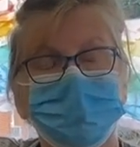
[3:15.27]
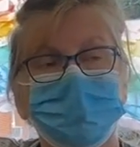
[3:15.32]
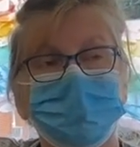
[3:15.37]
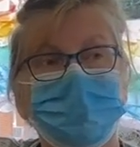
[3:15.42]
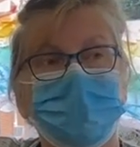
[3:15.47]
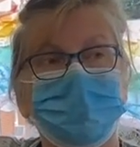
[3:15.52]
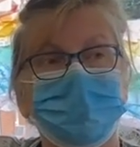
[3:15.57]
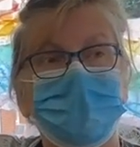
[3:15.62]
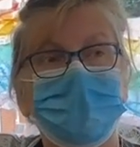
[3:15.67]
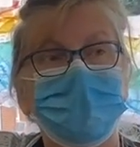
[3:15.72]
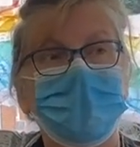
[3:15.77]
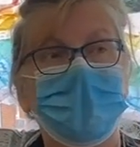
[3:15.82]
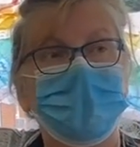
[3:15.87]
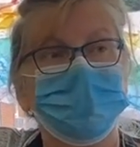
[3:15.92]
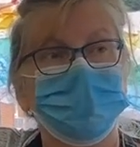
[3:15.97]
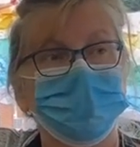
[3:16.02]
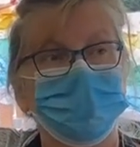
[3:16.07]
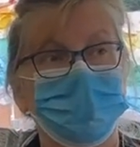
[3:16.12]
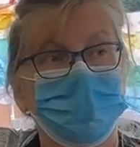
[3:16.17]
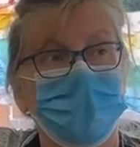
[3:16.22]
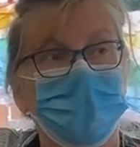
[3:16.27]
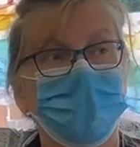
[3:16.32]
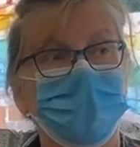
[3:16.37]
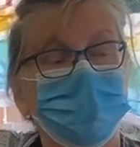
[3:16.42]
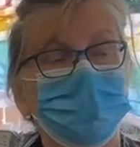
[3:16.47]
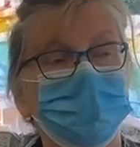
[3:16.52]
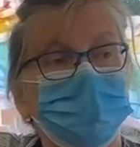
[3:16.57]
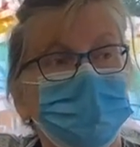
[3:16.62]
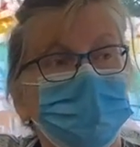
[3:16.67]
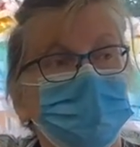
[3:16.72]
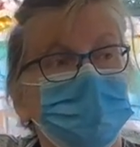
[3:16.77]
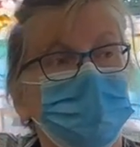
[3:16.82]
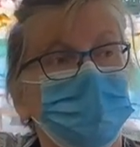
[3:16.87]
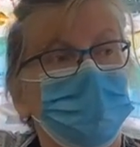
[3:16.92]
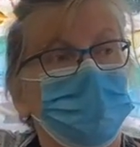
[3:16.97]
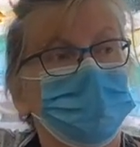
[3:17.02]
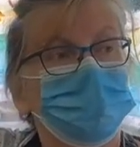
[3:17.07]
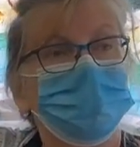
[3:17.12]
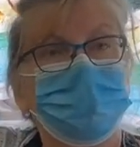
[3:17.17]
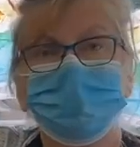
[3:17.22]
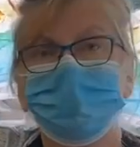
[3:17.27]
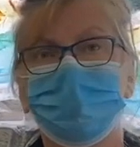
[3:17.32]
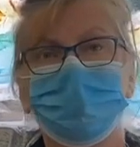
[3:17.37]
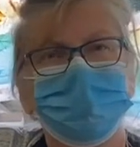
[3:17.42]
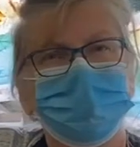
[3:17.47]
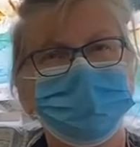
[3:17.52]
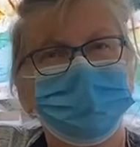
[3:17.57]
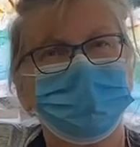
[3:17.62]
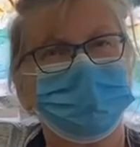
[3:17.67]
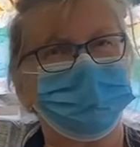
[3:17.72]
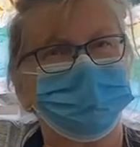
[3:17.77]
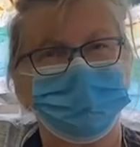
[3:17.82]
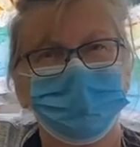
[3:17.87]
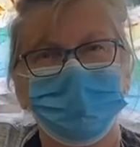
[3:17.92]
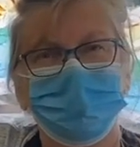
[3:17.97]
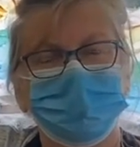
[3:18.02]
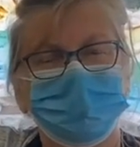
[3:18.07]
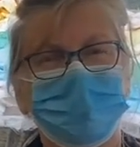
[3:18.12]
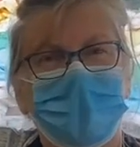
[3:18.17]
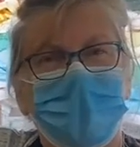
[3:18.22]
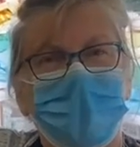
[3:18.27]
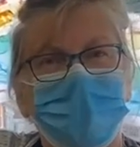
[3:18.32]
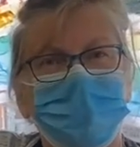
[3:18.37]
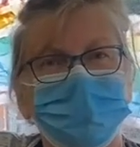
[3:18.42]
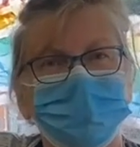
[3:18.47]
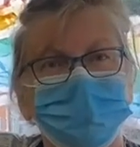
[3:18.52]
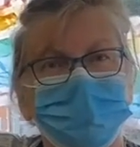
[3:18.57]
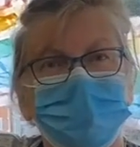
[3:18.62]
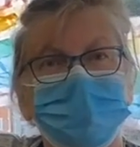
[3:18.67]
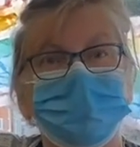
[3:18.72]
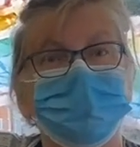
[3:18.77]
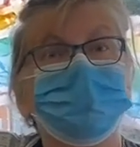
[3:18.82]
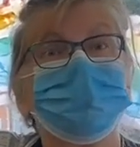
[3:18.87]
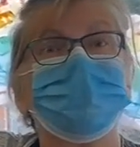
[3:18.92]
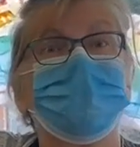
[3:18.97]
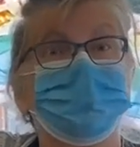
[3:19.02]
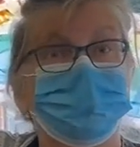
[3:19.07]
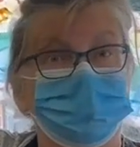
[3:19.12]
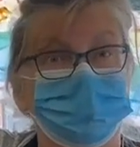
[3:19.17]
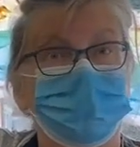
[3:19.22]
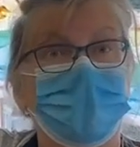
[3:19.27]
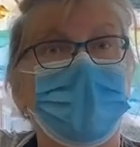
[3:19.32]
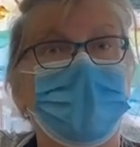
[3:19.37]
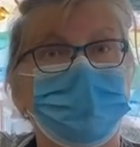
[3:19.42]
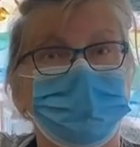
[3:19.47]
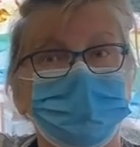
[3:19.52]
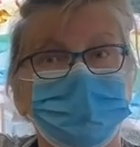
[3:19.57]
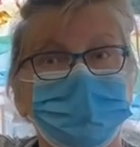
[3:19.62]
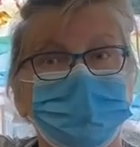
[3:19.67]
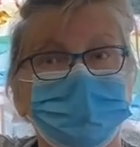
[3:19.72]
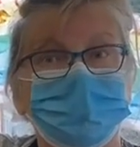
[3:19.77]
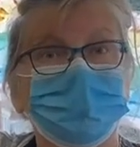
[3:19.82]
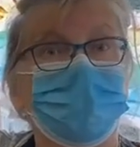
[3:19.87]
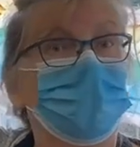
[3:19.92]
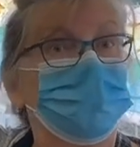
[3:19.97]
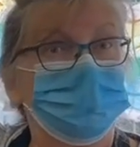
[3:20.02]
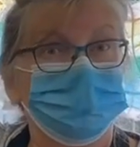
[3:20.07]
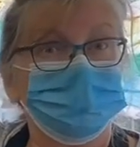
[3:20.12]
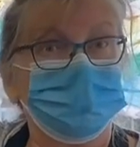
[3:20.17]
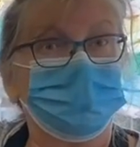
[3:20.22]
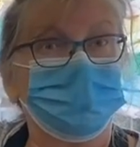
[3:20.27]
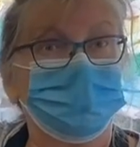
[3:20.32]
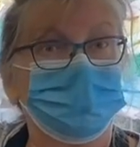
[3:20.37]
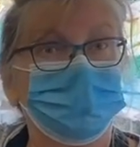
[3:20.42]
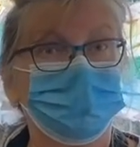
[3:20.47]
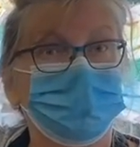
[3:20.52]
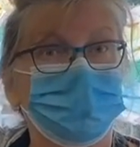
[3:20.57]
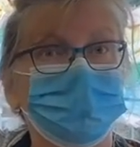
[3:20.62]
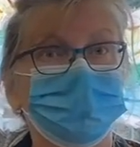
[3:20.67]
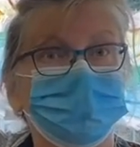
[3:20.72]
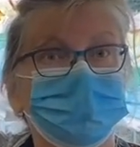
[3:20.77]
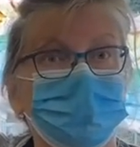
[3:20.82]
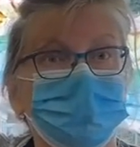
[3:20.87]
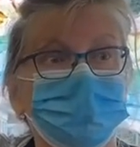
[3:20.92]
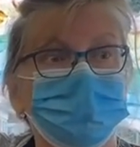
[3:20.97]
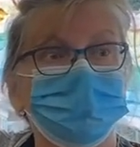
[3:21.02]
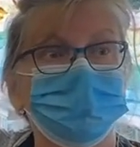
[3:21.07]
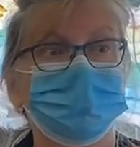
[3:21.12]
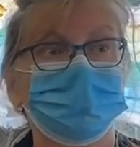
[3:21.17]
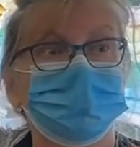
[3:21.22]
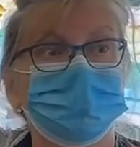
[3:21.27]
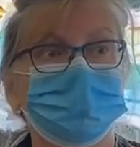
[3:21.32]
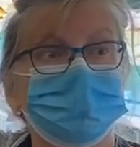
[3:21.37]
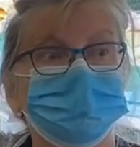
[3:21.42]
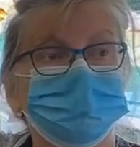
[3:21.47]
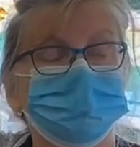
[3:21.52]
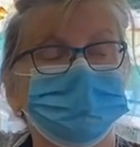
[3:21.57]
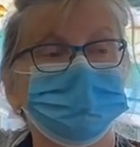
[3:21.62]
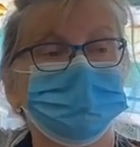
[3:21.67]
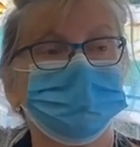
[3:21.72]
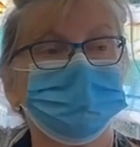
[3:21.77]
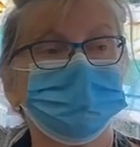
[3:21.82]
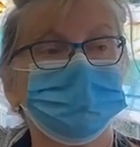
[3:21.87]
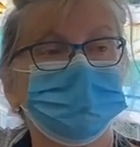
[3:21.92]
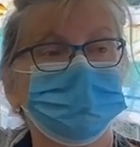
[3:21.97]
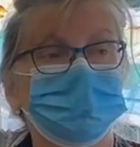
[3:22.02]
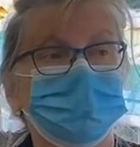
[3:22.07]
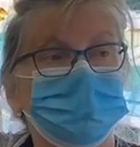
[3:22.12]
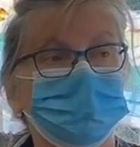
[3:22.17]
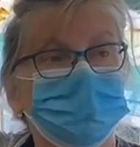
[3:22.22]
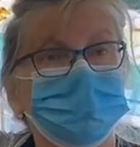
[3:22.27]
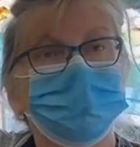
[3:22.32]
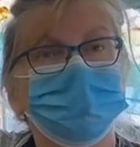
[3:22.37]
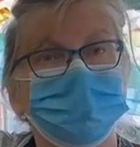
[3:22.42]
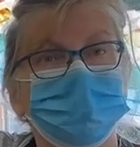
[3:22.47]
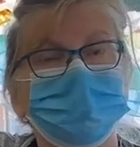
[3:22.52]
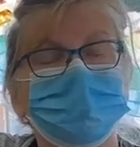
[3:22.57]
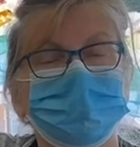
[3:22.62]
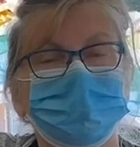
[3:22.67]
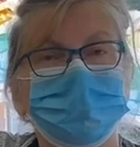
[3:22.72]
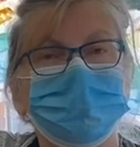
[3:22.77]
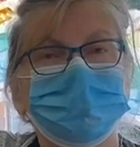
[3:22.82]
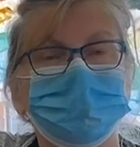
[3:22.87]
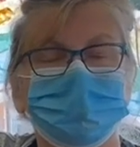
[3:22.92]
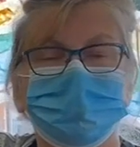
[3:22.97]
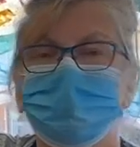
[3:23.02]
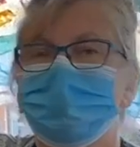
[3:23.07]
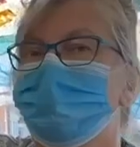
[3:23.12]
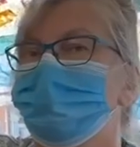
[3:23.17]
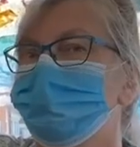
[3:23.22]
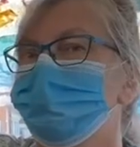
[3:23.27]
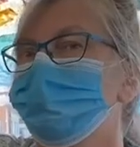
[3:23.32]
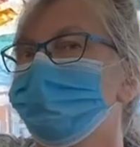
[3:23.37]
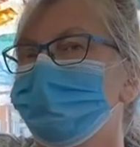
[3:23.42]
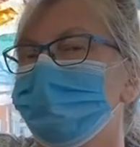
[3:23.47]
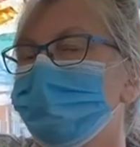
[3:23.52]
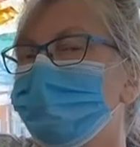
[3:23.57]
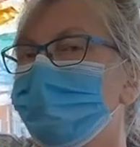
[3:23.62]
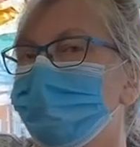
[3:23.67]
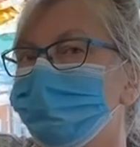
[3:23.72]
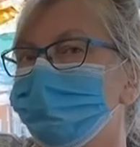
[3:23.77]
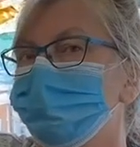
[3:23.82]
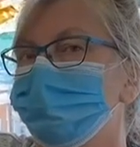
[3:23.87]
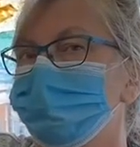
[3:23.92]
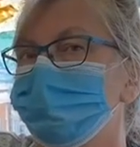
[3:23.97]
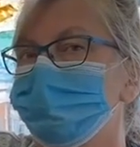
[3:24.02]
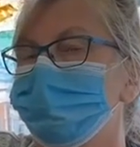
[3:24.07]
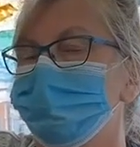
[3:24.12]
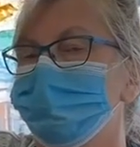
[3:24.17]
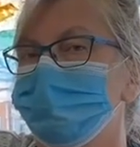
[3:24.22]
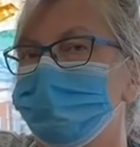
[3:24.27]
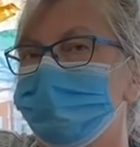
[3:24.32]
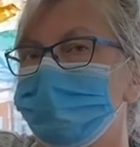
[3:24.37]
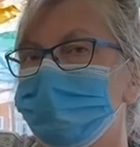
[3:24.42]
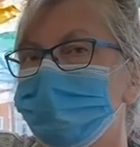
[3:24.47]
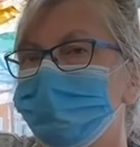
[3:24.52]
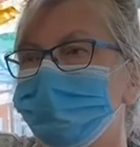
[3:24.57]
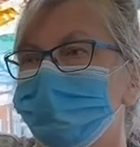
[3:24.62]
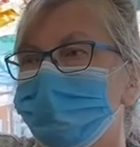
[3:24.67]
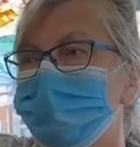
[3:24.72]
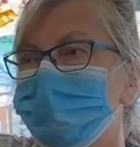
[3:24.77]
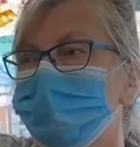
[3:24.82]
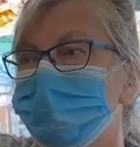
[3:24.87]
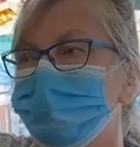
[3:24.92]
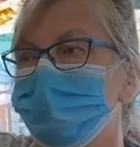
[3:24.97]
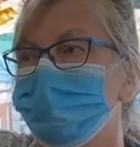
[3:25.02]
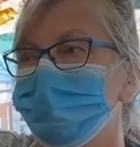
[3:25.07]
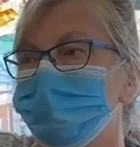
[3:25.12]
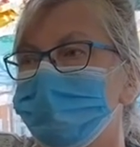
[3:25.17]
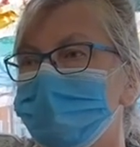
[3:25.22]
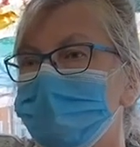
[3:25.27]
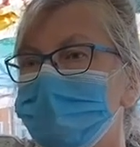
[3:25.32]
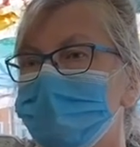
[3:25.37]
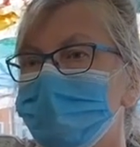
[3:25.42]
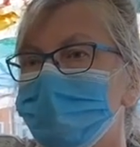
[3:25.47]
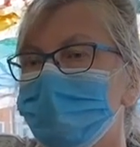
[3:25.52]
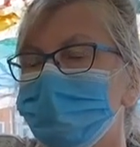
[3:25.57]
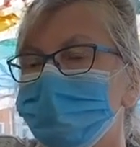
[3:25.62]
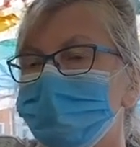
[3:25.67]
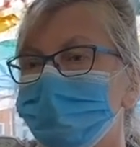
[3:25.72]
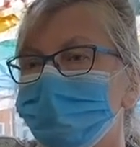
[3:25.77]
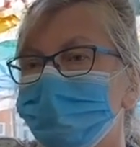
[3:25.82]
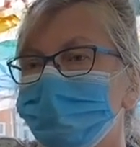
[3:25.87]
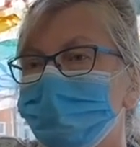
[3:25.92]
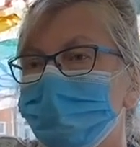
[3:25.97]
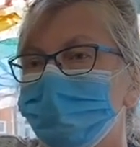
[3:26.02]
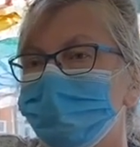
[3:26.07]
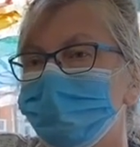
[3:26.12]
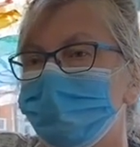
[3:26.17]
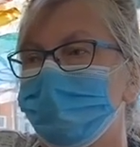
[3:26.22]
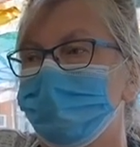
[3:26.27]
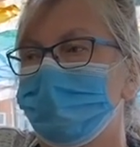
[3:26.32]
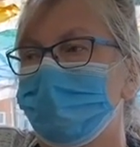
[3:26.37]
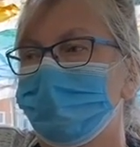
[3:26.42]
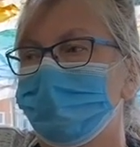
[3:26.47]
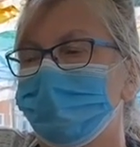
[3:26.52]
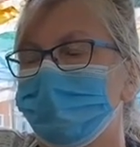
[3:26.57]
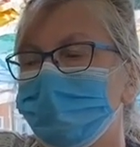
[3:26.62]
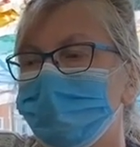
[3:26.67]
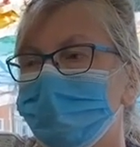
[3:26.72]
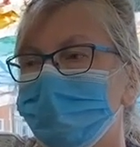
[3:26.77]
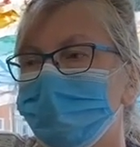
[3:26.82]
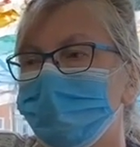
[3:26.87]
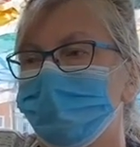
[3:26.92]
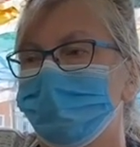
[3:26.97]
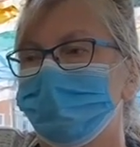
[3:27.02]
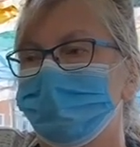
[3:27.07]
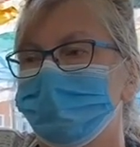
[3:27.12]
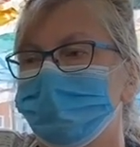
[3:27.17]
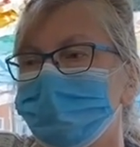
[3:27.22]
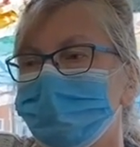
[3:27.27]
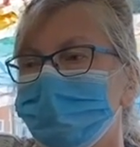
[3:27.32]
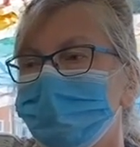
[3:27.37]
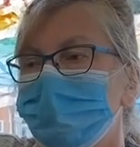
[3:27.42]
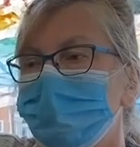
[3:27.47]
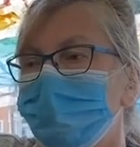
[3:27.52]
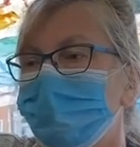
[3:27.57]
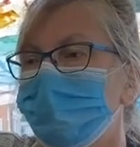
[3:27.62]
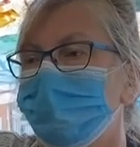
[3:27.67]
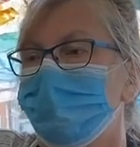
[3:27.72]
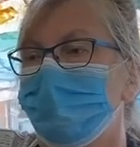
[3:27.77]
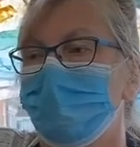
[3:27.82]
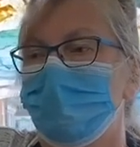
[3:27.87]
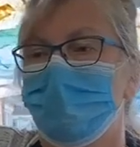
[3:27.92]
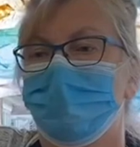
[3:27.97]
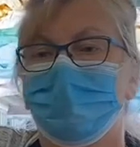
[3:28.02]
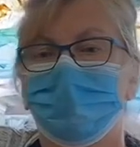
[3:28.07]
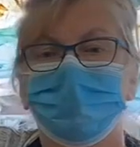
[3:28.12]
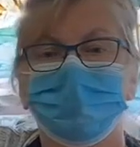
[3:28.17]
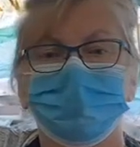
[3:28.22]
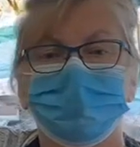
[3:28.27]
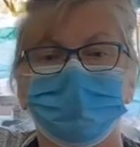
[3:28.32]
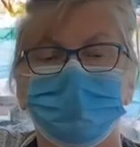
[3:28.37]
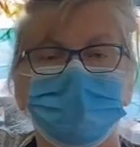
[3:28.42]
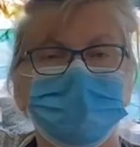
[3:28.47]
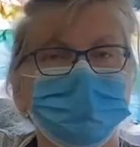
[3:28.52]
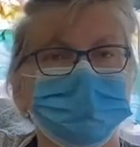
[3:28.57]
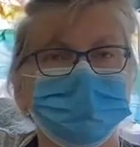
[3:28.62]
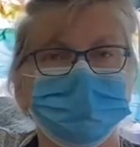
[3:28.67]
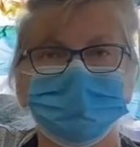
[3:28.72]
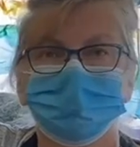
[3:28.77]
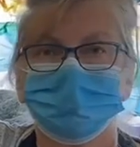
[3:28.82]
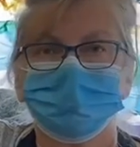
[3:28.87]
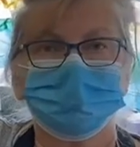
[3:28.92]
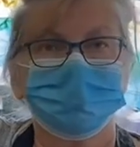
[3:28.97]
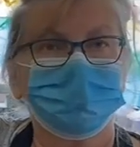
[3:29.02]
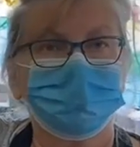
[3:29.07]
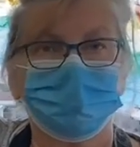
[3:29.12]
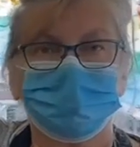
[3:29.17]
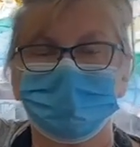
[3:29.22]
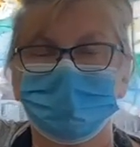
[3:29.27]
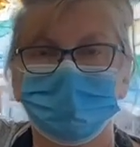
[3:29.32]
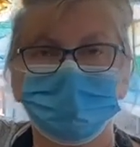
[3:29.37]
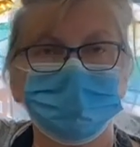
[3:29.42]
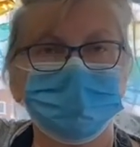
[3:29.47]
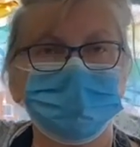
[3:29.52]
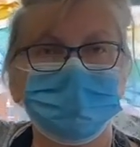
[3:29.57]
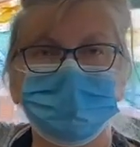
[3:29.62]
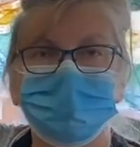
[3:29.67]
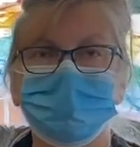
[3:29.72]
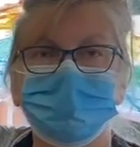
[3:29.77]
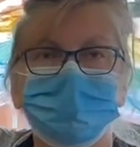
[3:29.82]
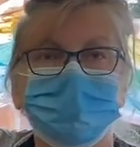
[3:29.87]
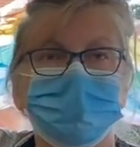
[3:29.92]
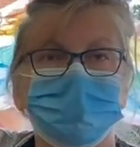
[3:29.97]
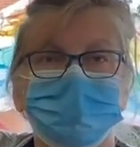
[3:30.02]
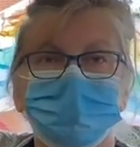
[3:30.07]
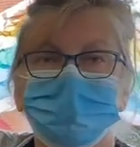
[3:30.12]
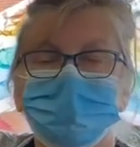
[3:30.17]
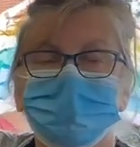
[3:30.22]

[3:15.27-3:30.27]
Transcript: that they had as well. So I've already been doing that with some of that clientele anyway. So it just really, it's a nice fit. I'm familiar with the kitchen over there. I've done some other work out of there. And they are a great facility and